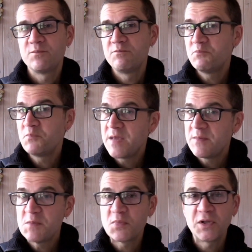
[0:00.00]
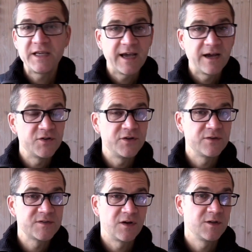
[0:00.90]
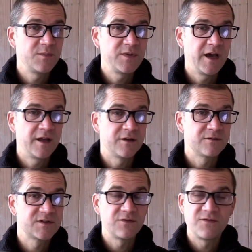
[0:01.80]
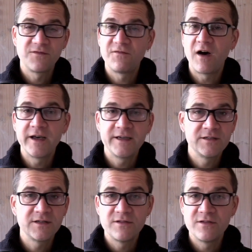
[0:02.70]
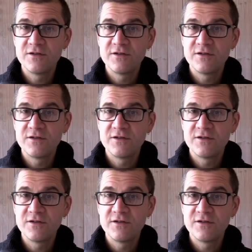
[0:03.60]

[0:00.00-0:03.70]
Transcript: maybe plank out the notes on the piano. So find the